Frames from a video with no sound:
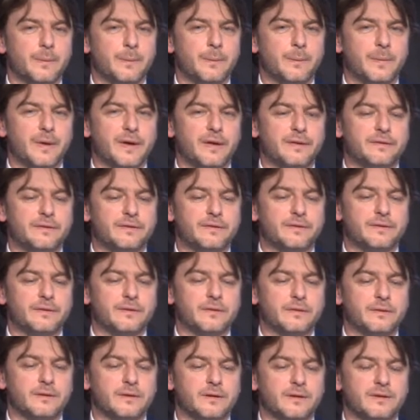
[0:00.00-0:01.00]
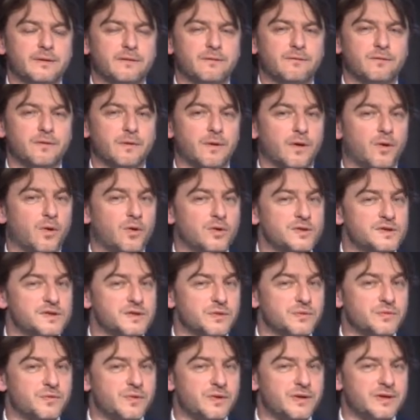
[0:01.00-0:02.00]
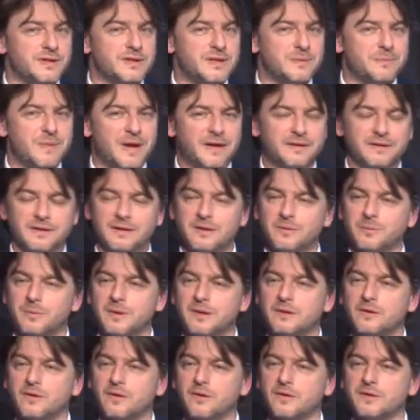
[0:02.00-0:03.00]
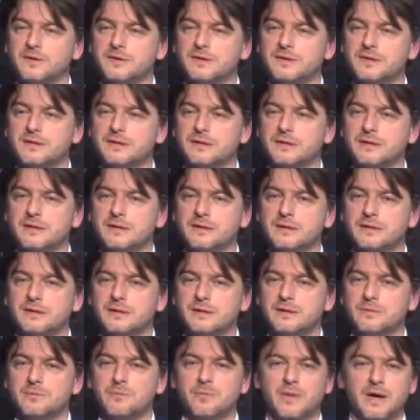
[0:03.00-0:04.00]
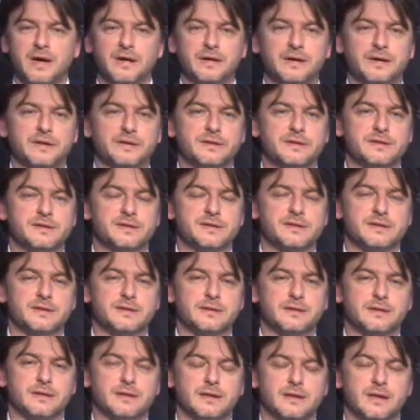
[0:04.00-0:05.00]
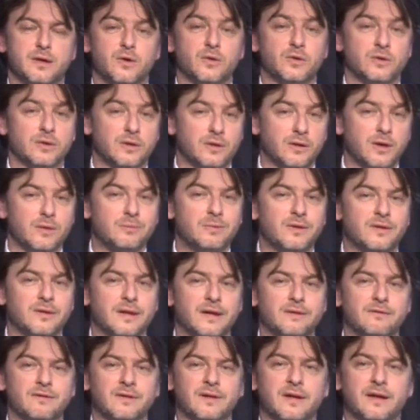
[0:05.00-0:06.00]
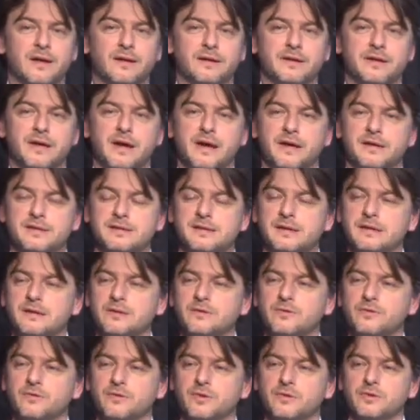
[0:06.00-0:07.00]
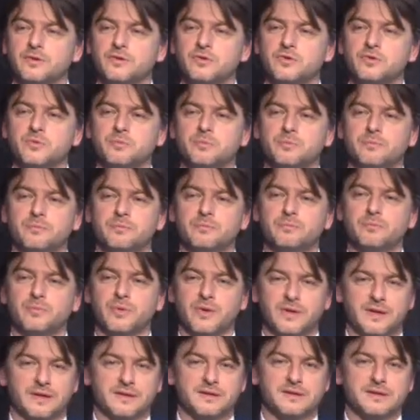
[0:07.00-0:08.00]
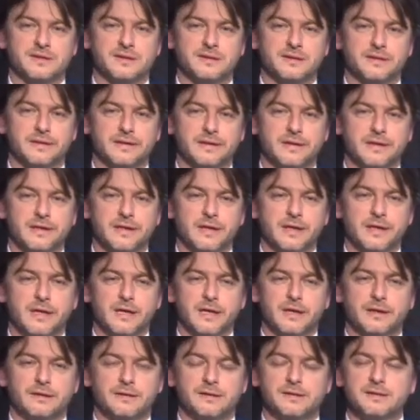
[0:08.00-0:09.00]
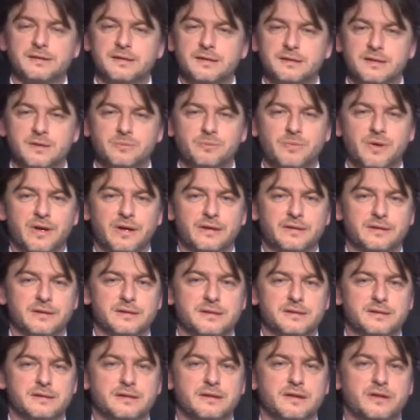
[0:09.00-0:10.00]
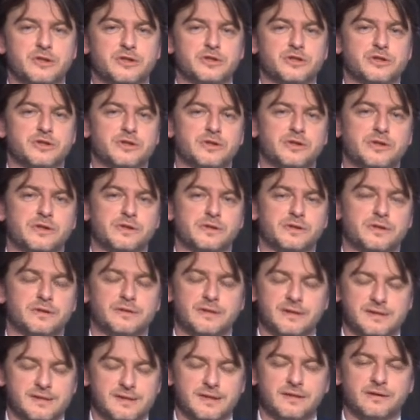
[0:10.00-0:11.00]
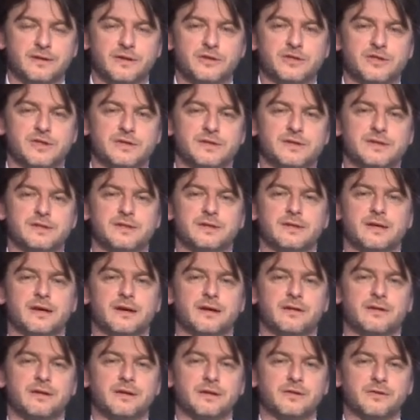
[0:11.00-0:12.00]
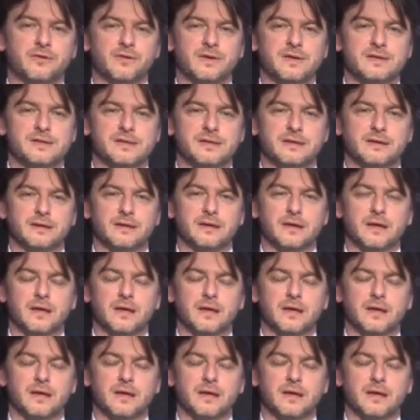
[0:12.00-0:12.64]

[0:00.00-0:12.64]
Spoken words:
but also very demanding, because the markets on the global level are asking for the new products. The city break destinations are increasing.